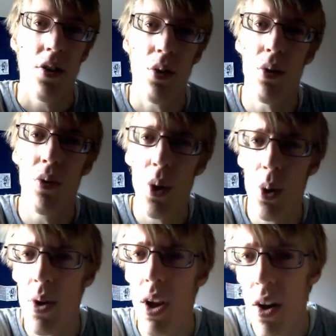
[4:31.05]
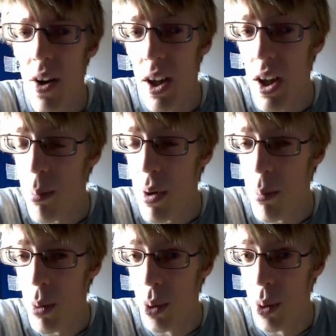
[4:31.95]
sort of grew to like it a
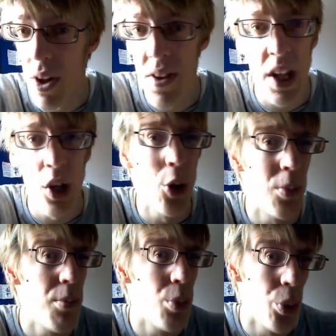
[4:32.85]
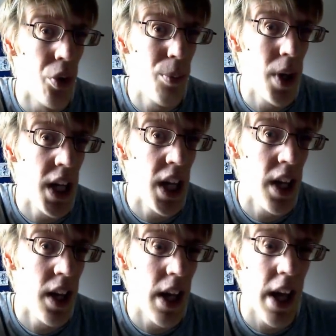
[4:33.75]
bit more and then got a bit bored of being
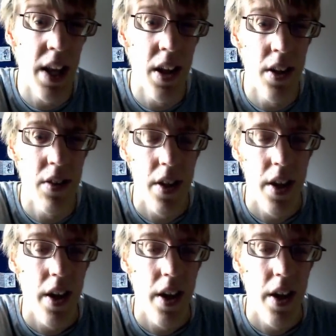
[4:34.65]
here and